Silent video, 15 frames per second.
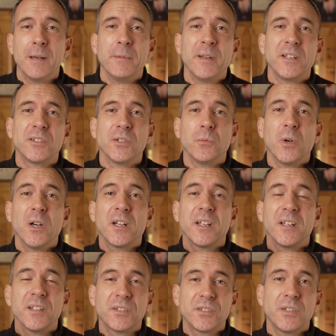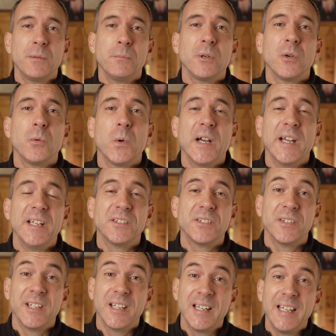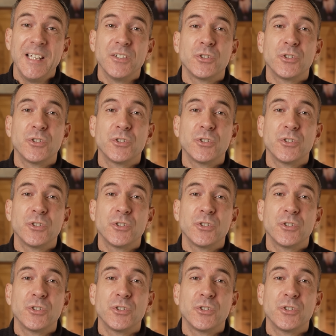and makes it work in a similar way to the Elite